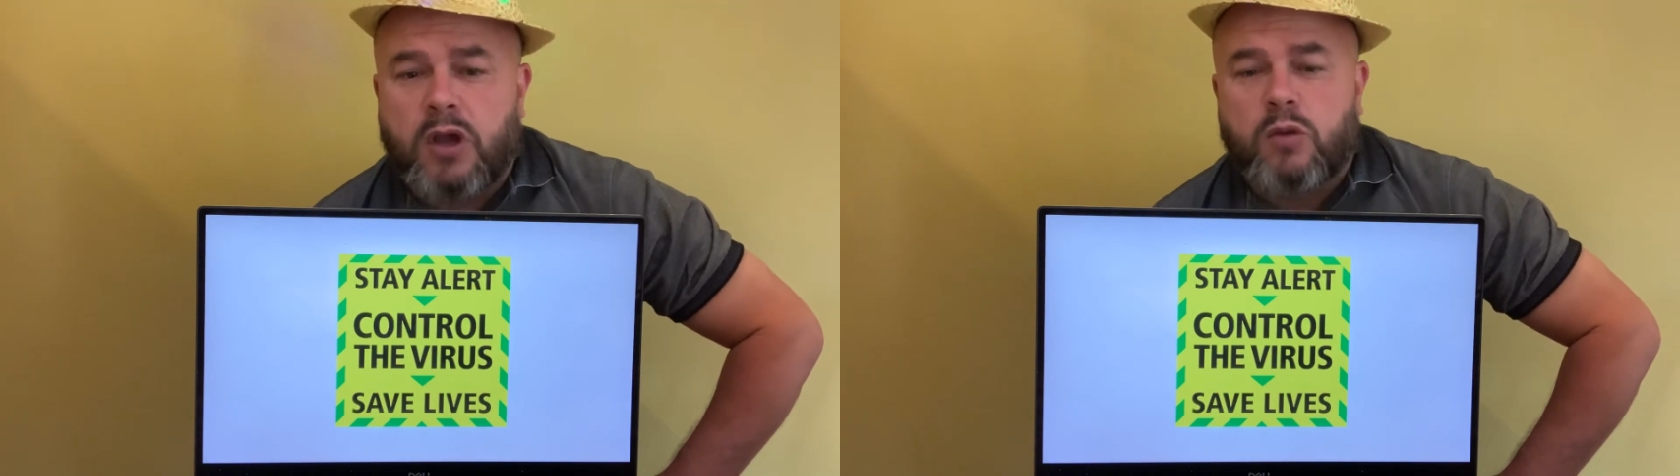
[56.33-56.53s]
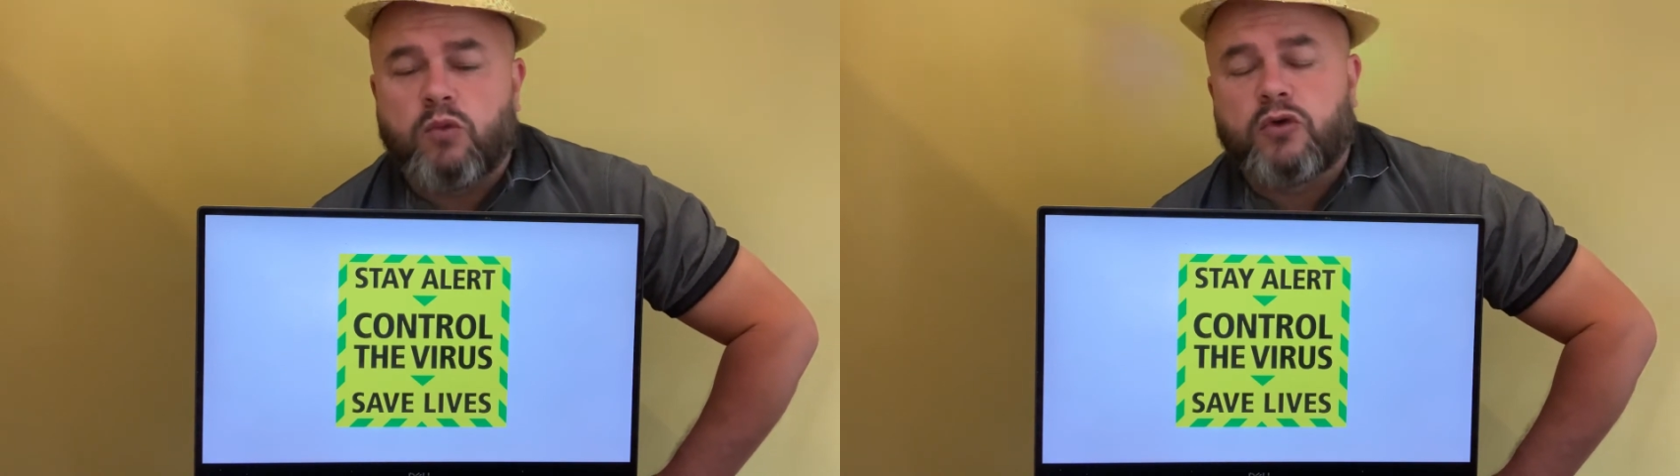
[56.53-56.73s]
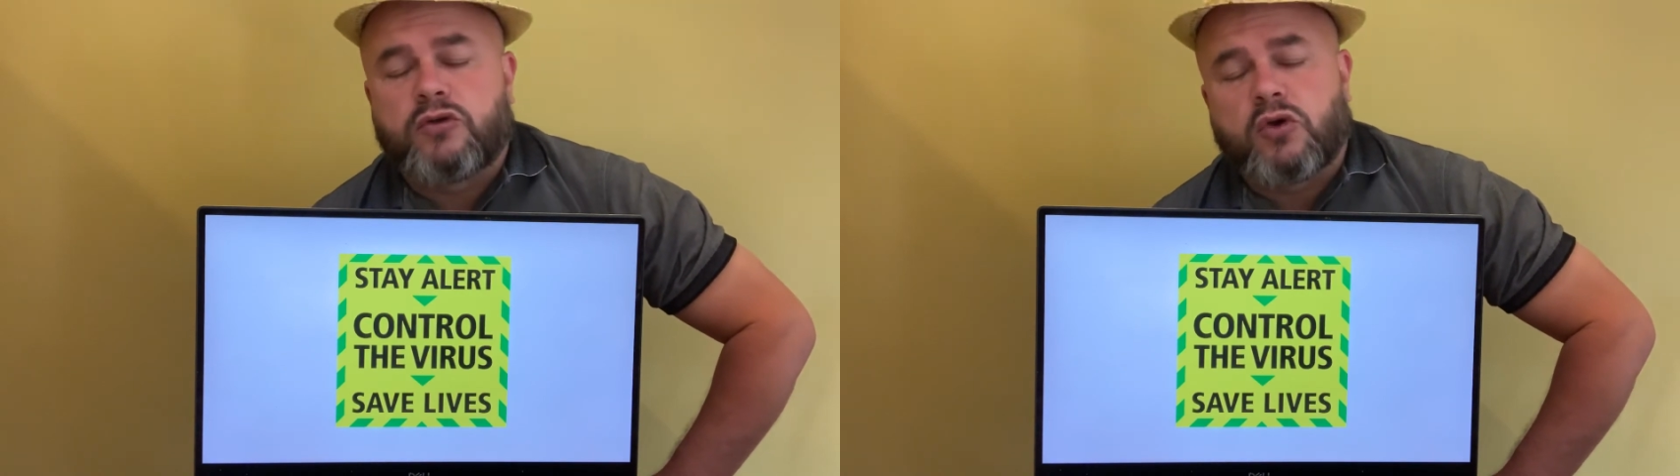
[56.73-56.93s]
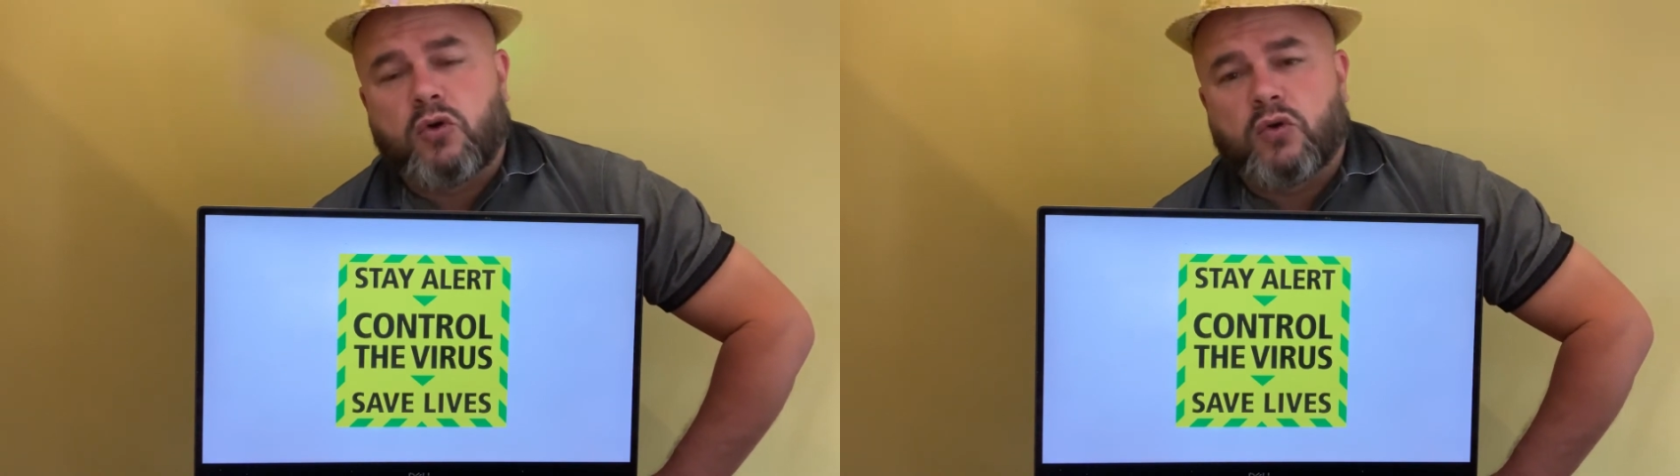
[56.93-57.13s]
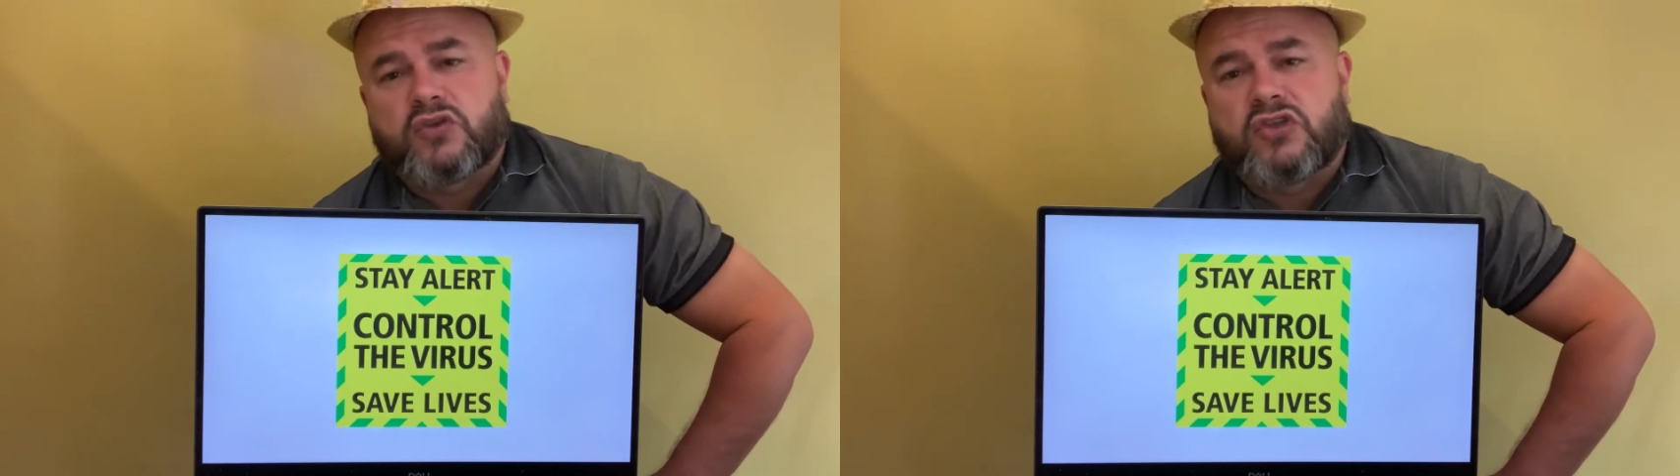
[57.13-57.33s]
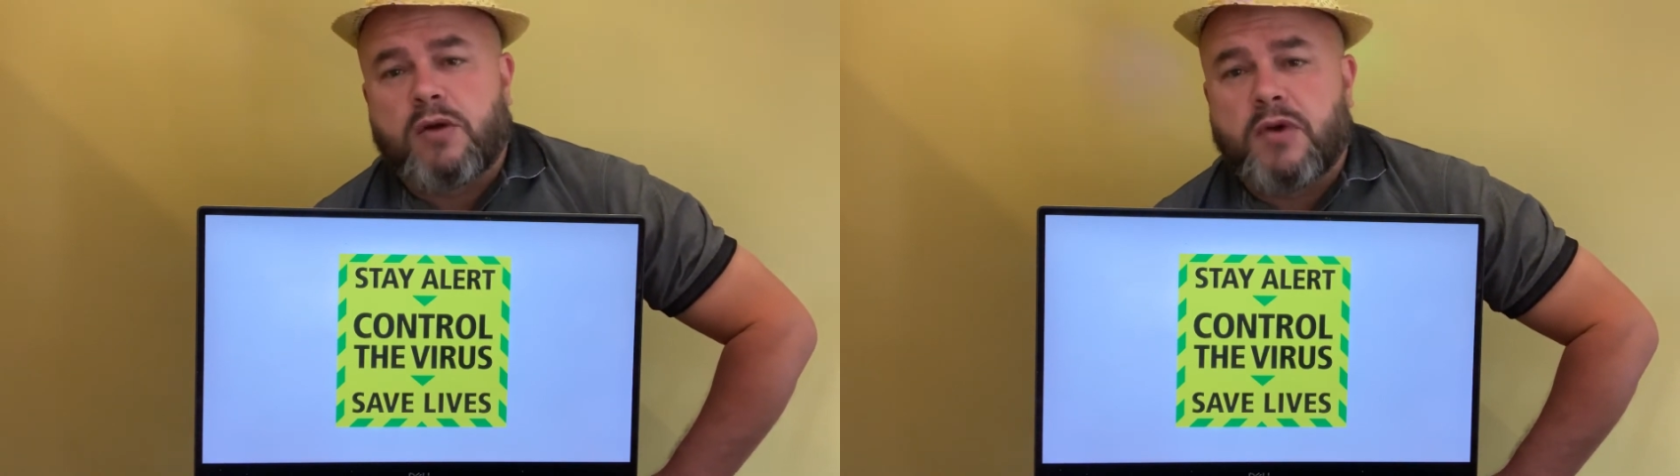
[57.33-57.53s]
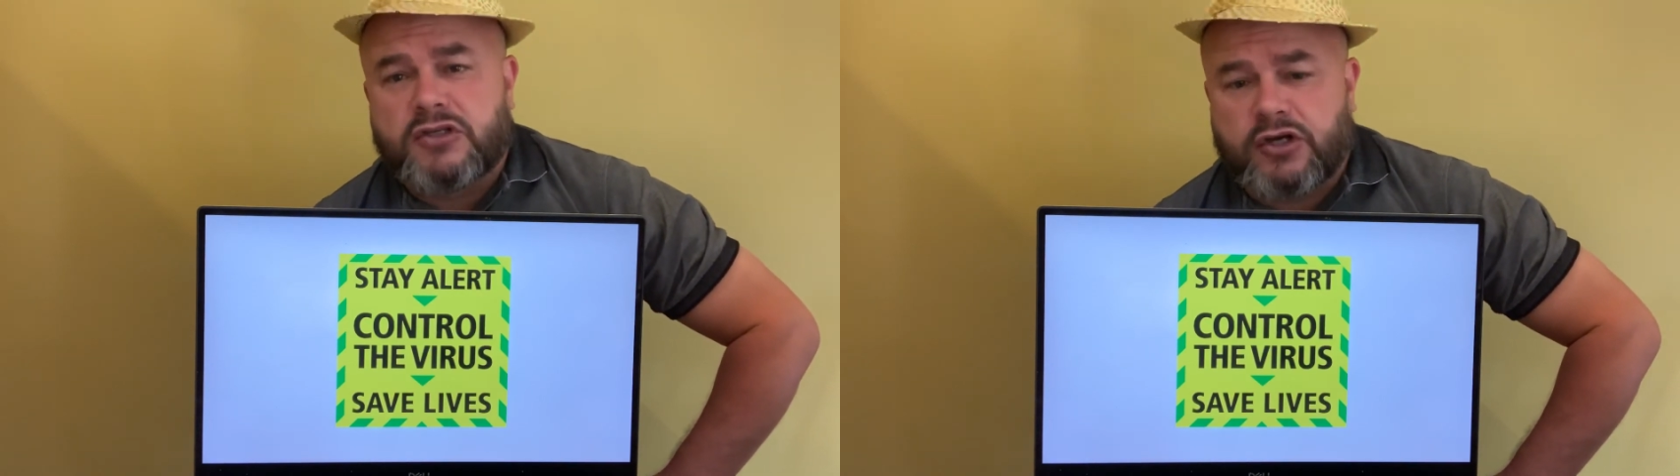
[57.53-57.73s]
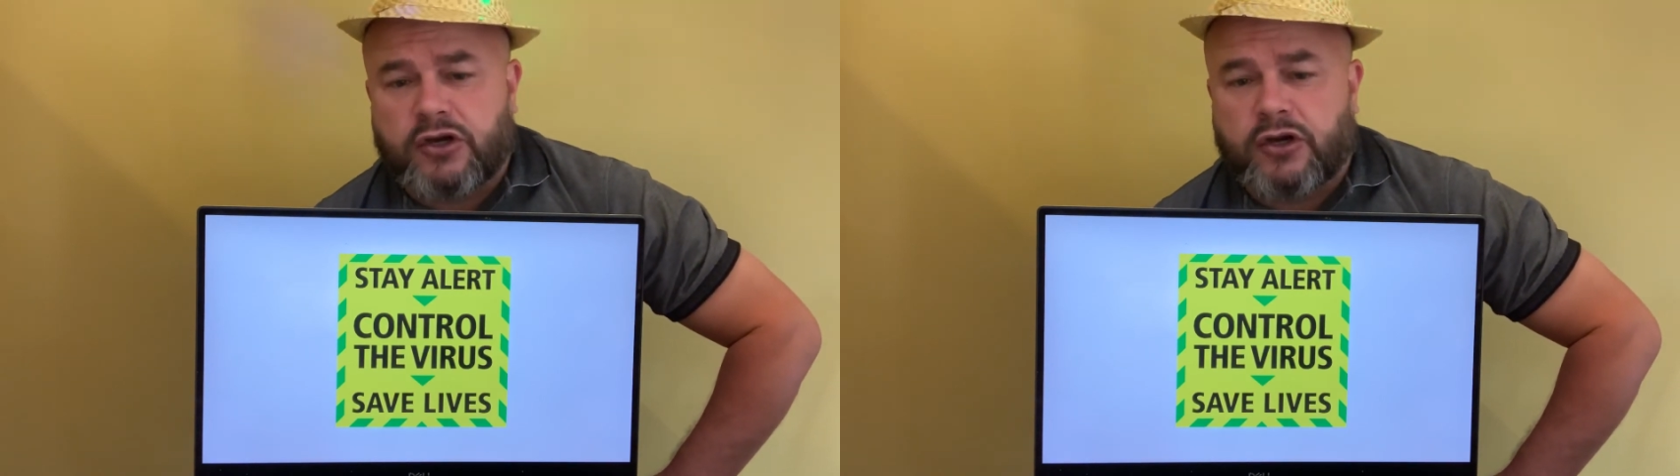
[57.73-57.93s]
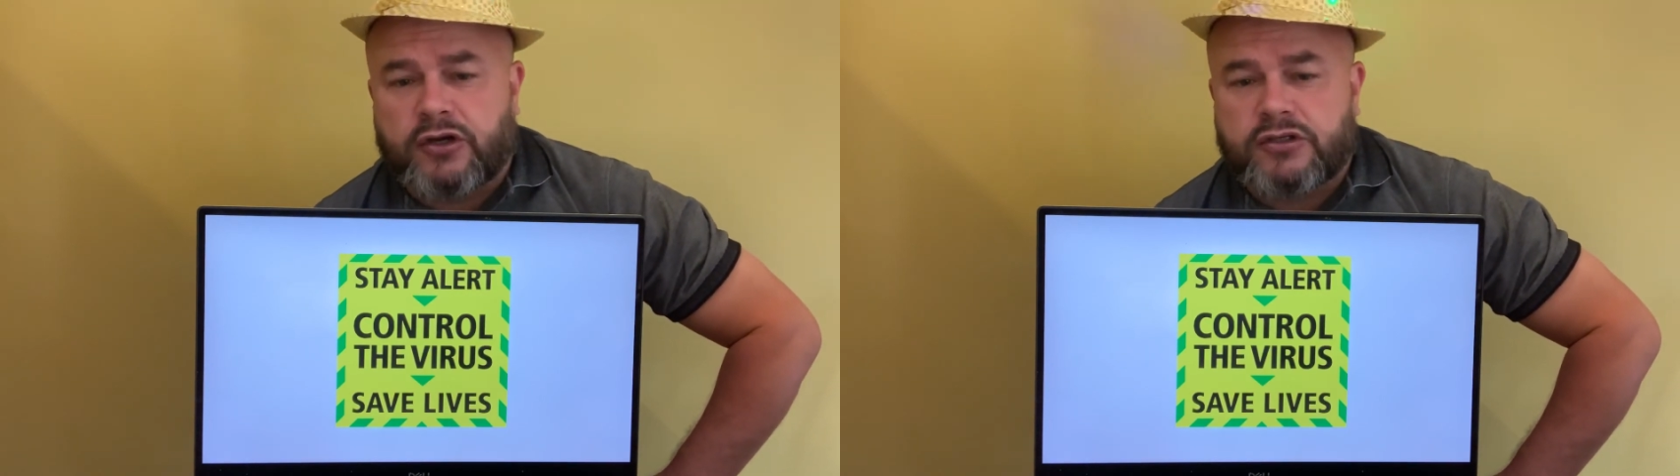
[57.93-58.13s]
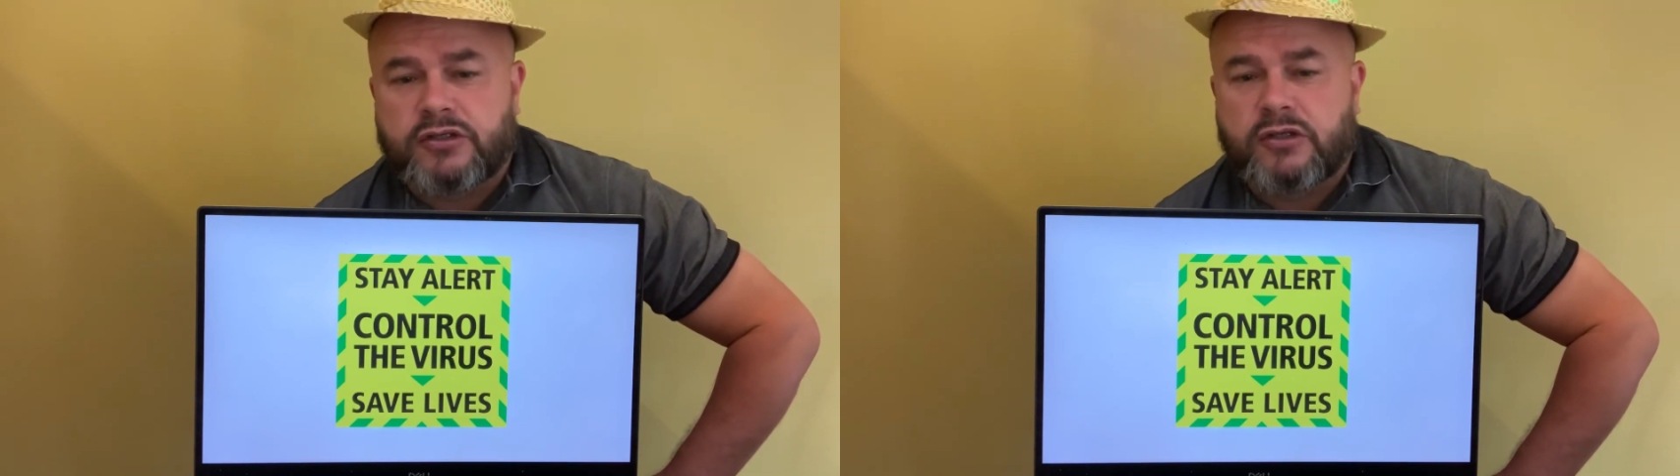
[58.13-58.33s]
would cause so much
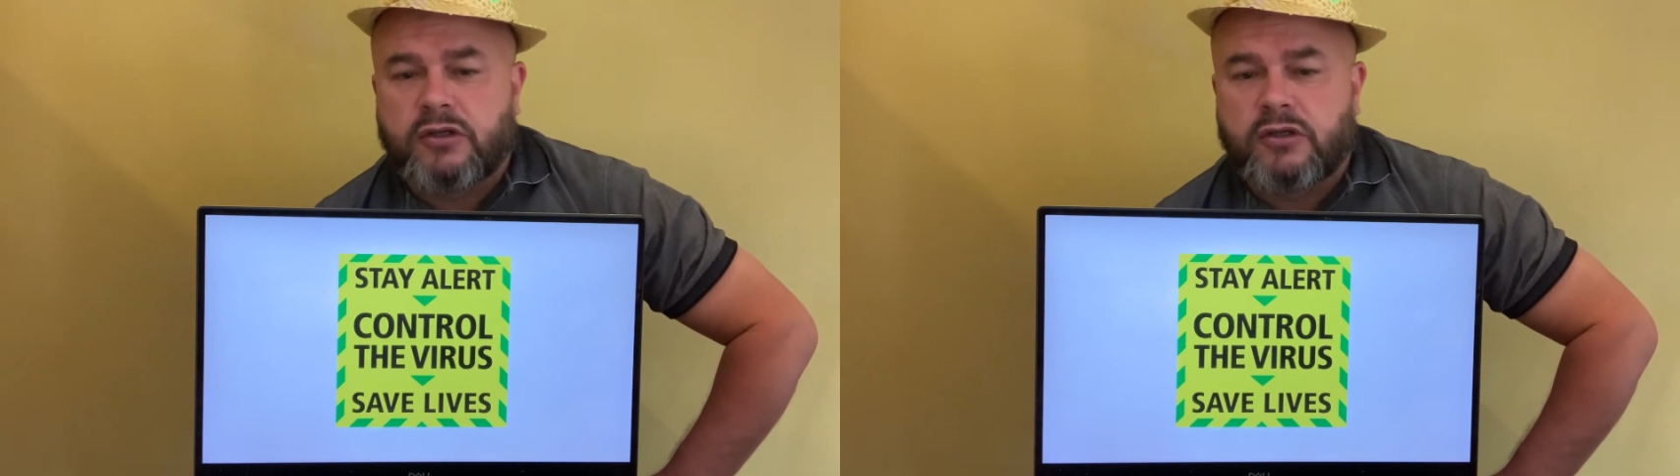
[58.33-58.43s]
hurt.